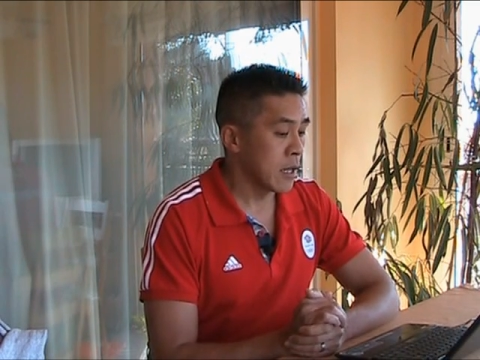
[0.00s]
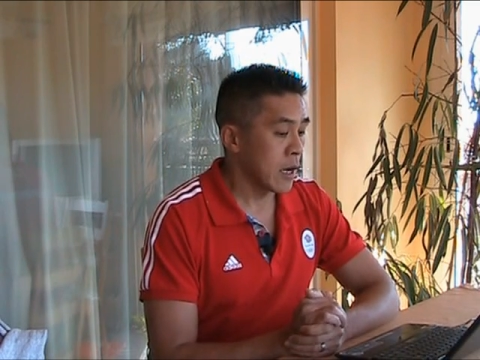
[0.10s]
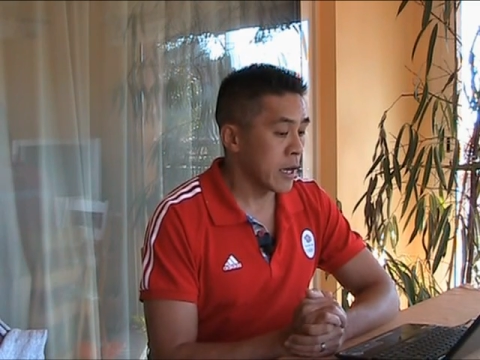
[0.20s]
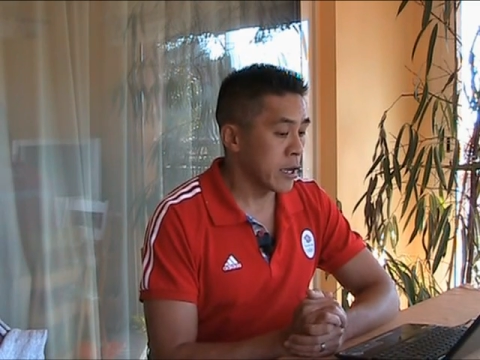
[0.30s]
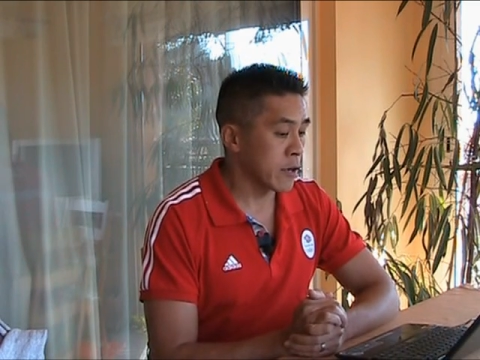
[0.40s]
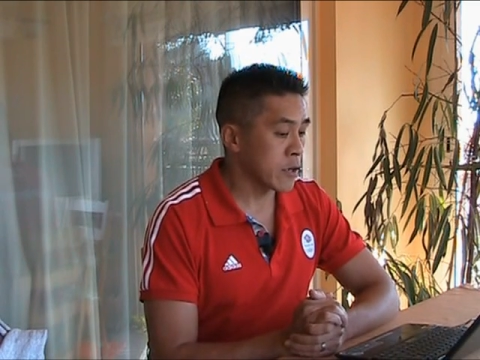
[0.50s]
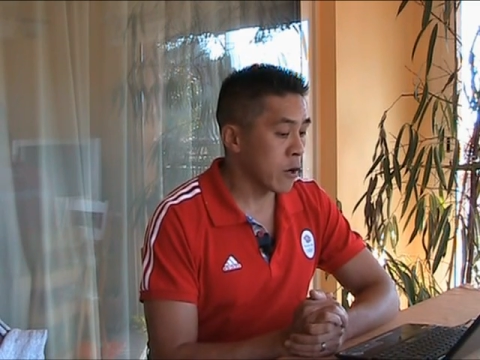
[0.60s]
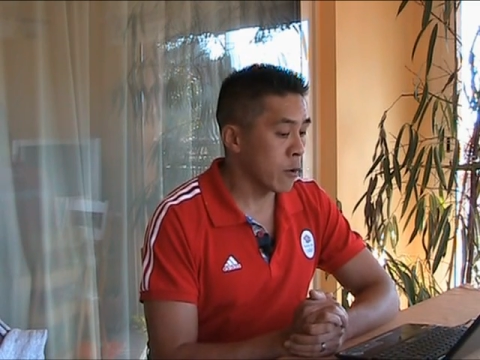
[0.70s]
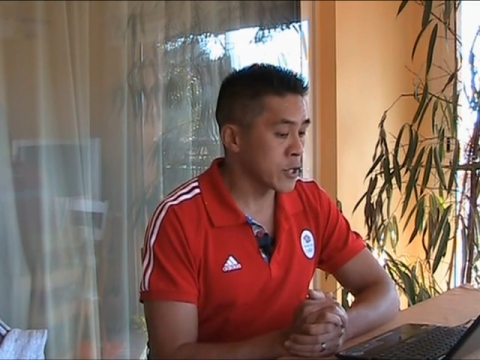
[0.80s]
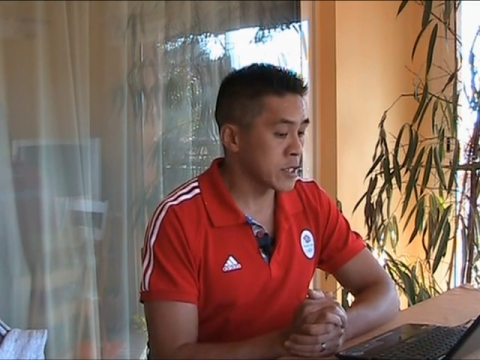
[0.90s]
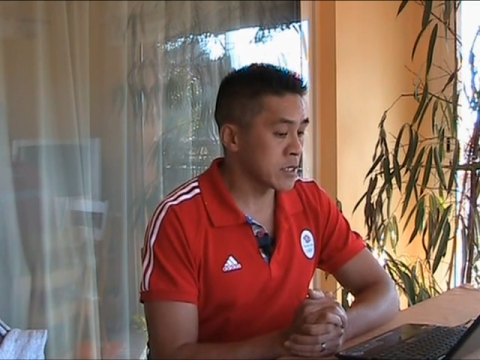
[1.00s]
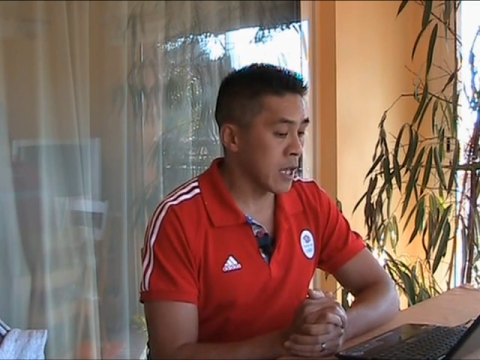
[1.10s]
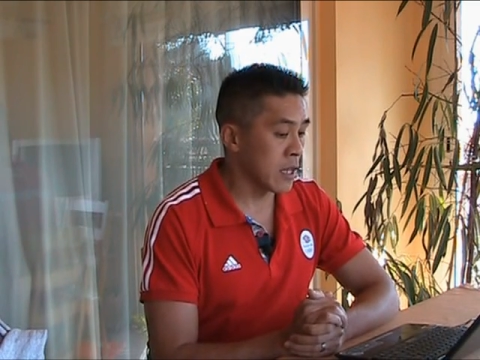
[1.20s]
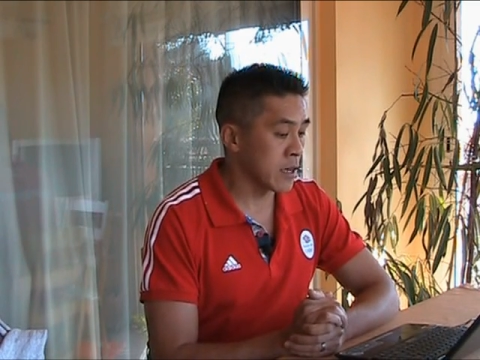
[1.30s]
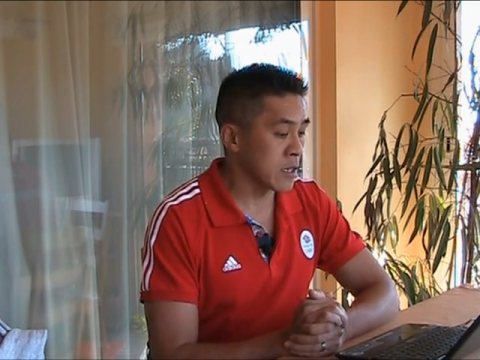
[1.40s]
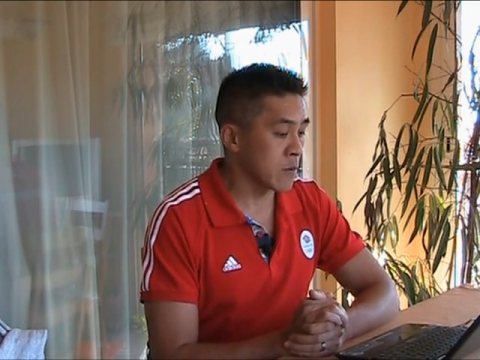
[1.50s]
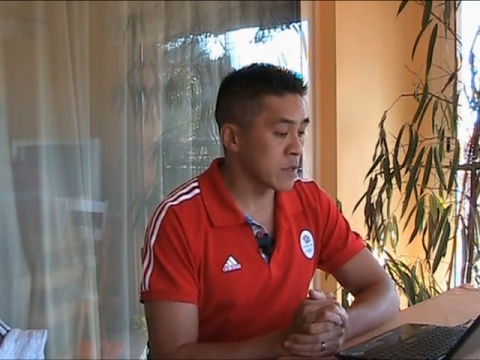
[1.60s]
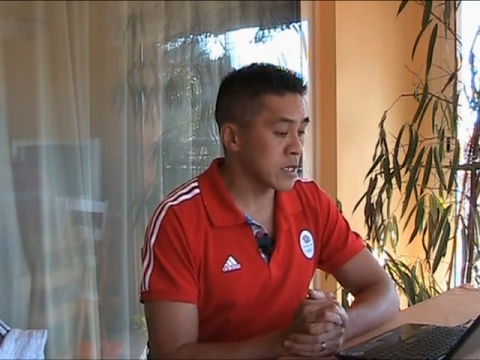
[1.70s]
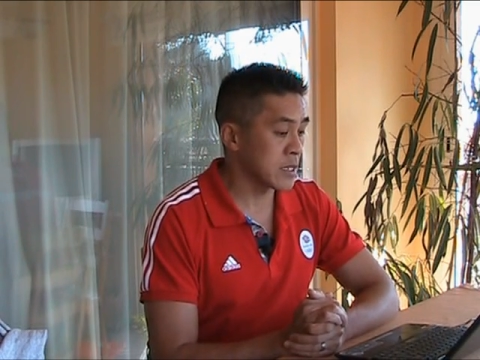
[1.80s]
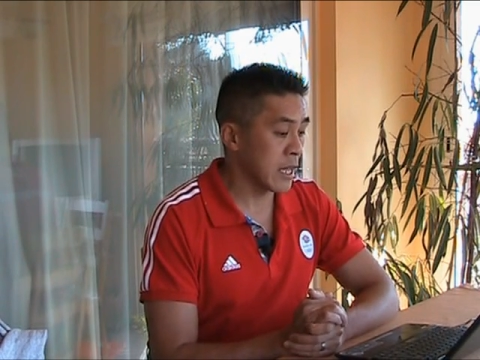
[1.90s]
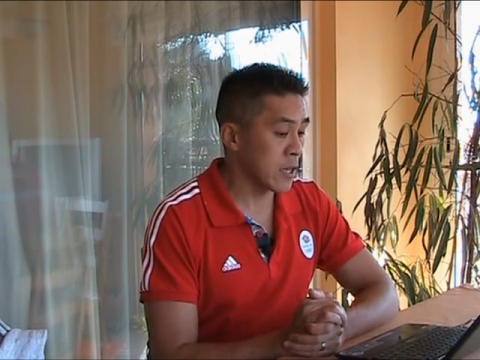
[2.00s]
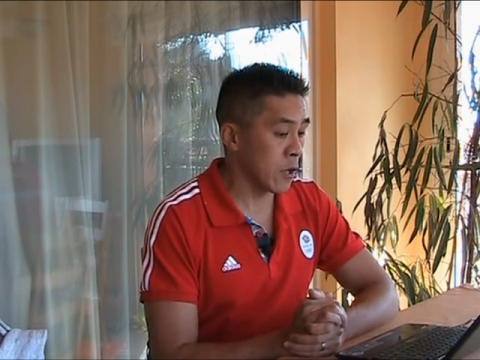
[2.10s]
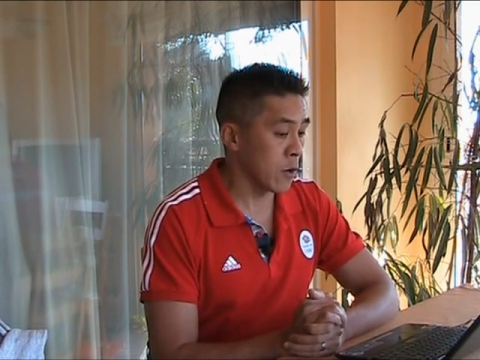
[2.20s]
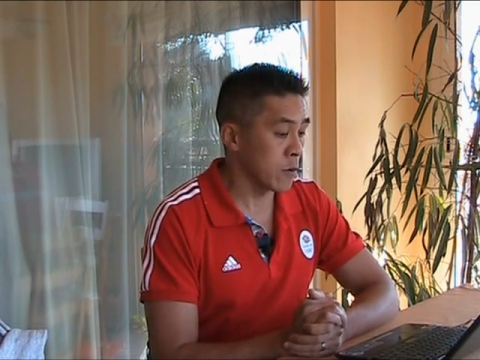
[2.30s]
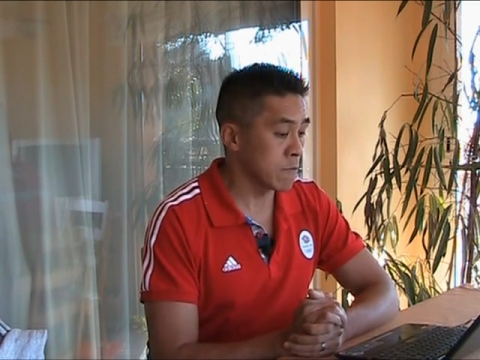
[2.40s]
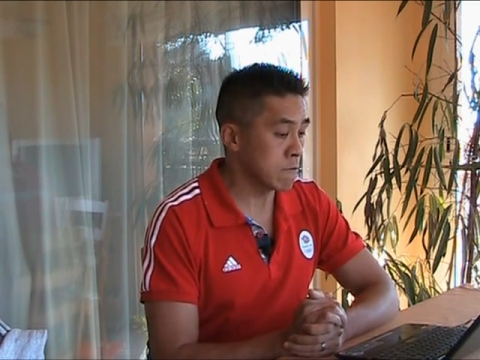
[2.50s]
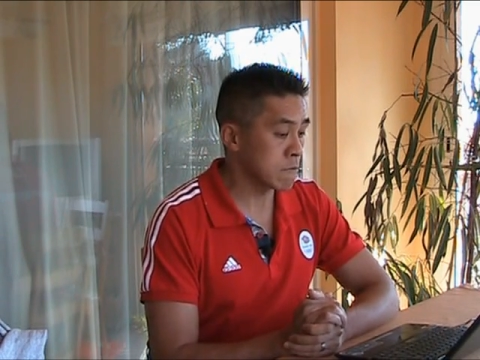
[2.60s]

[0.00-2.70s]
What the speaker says: I hear coaches telling them to stay low.